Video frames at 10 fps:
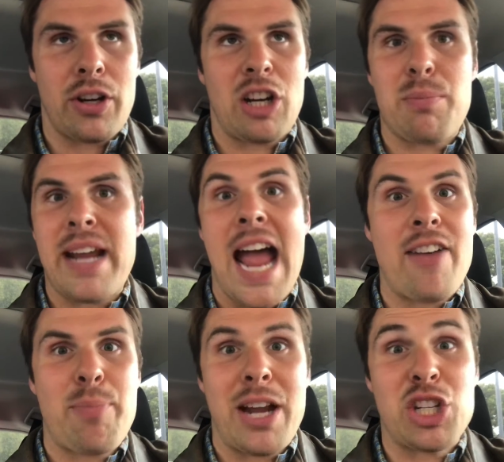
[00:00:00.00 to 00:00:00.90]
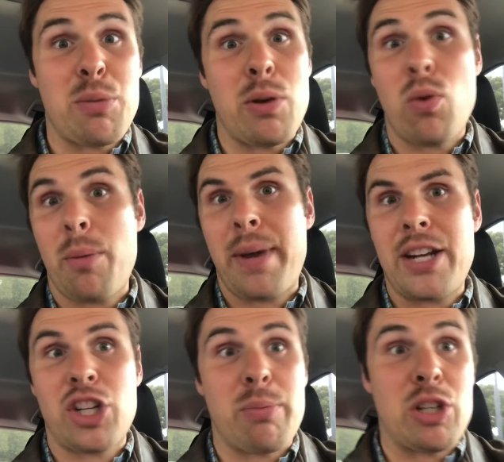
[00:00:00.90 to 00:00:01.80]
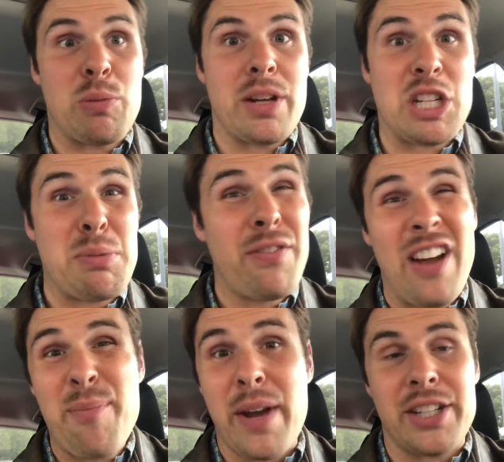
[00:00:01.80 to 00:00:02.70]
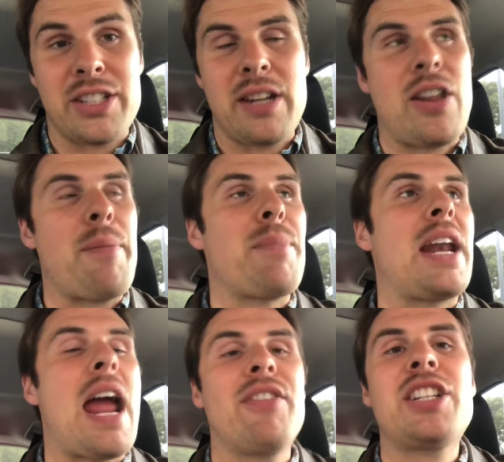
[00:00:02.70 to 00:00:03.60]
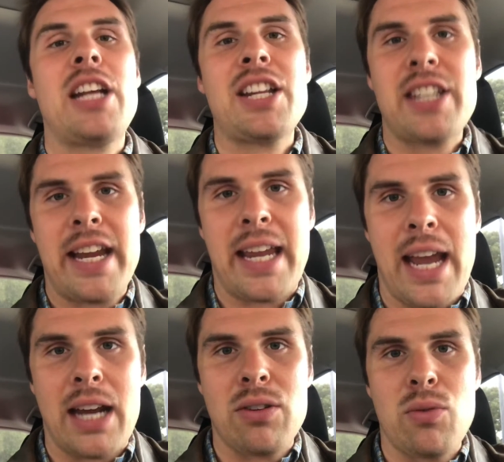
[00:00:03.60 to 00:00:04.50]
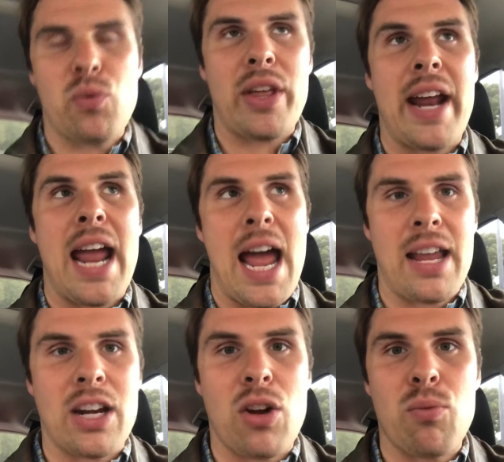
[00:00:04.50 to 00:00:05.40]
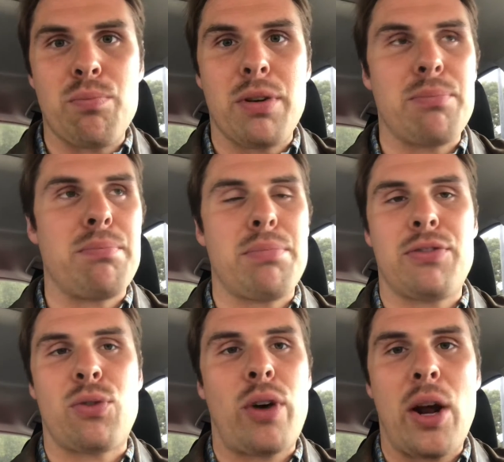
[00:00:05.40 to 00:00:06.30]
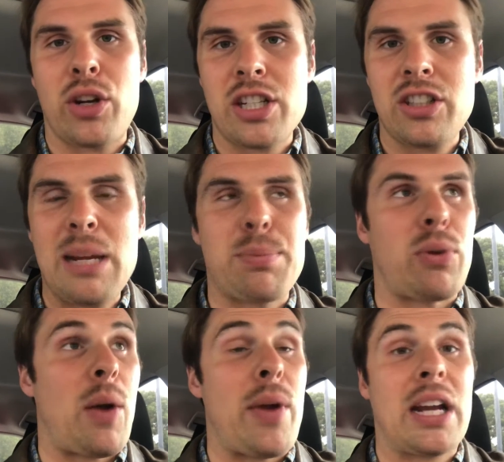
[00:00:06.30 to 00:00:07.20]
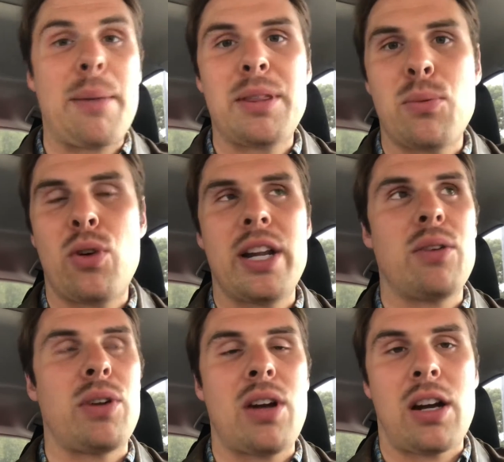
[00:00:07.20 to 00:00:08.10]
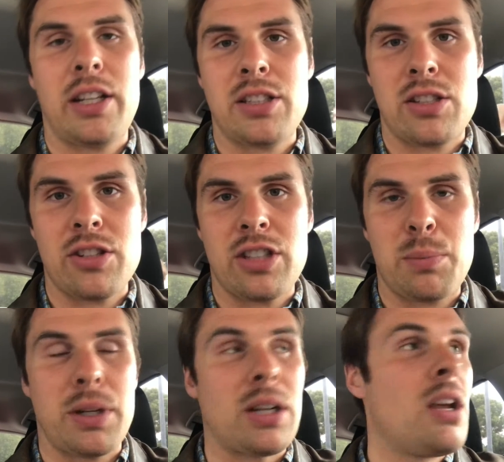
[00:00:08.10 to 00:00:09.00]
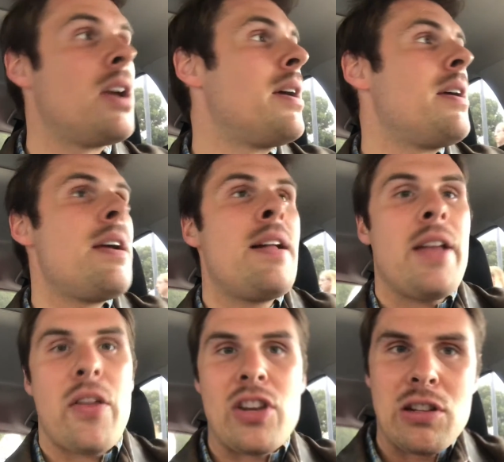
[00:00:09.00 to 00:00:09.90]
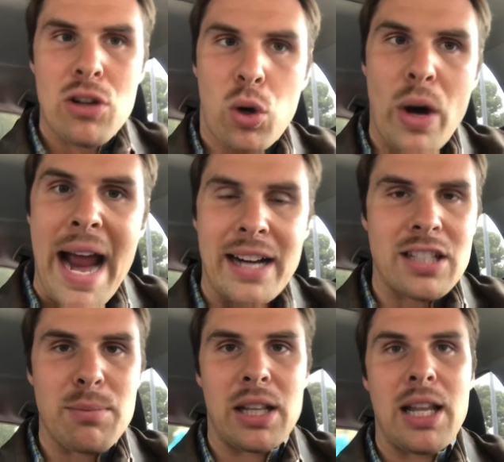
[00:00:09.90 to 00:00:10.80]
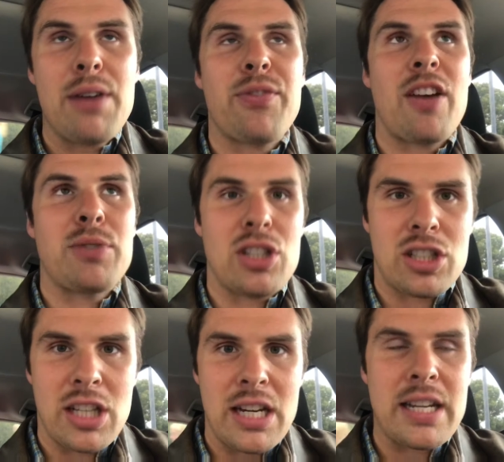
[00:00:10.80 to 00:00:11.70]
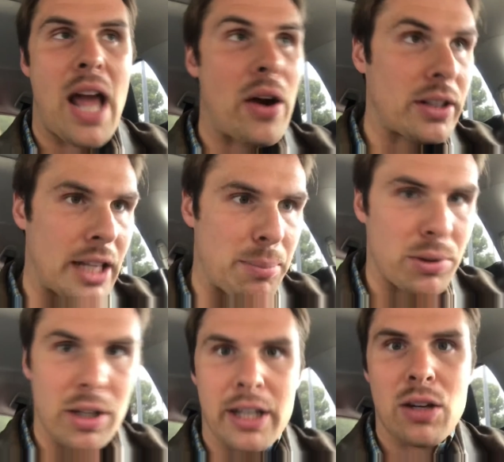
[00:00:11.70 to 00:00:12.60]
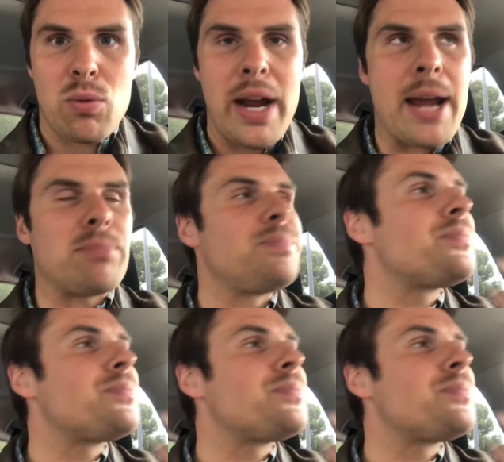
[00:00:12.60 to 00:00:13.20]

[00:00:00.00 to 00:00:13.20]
And it could be a half page, it could be one page, it could be two pages, it could be five pages. But every chance I get that I have, you know, but before I go to sleep or when I wake up in the morning when Annalise is still sleeping, in these little cracks in my life, I'm just sitting down and, like, plugging away.